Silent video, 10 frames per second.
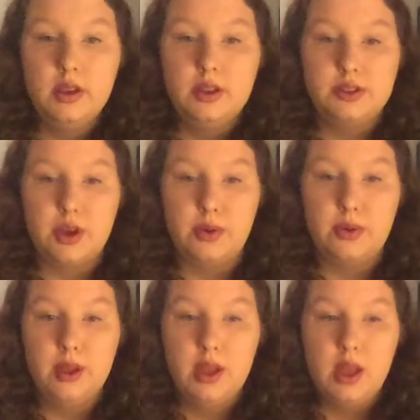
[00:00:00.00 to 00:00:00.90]

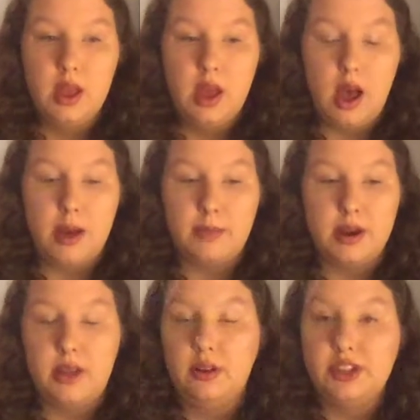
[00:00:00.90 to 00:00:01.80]
So,
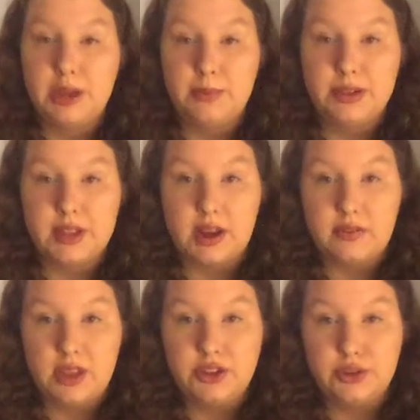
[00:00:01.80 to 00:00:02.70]
another tip is that if
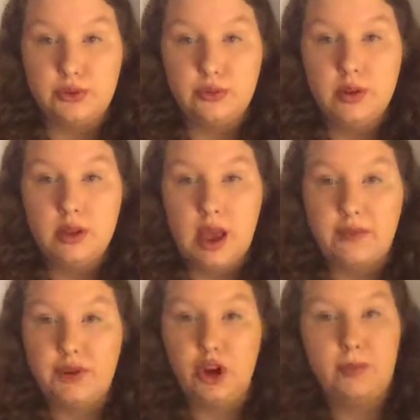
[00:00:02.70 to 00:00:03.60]
they do,
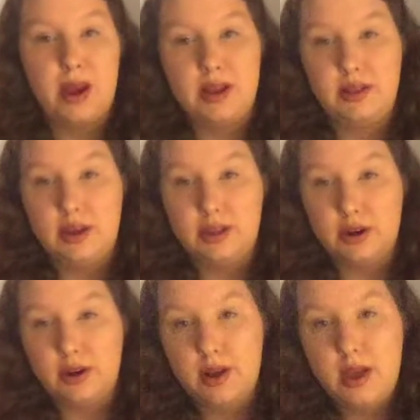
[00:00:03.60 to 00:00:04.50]
after you're petting like
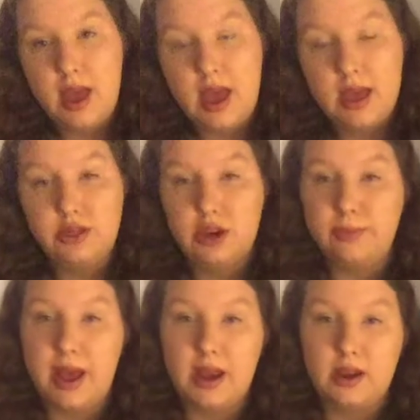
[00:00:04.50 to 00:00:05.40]
their head, their
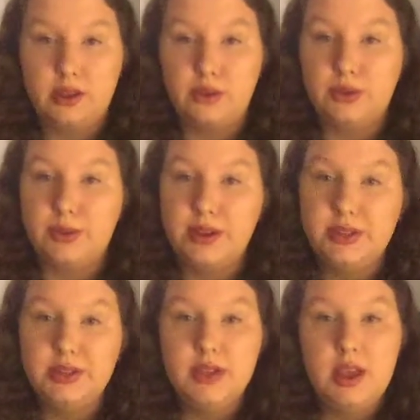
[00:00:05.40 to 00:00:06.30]
back, and those
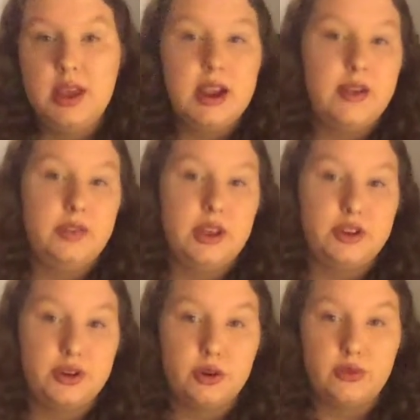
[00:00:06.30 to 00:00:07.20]
places, if they
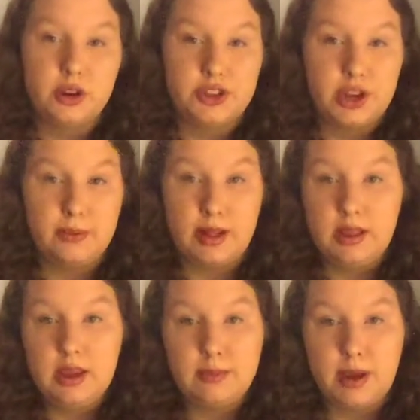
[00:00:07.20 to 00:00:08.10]
turn over onto their
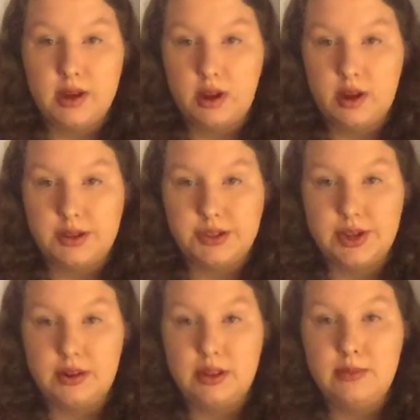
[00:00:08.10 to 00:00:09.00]
belly, it might not
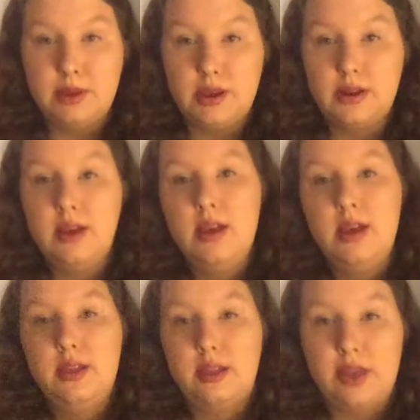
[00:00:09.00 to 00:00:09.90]
necessarily mean
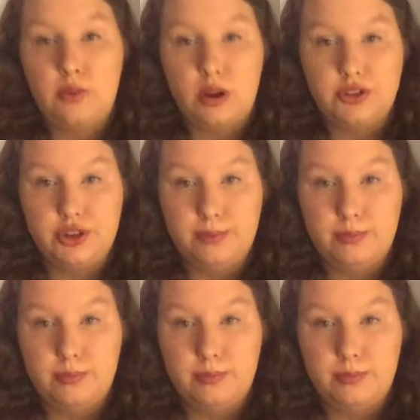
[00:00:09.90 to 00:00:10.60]
that they want you to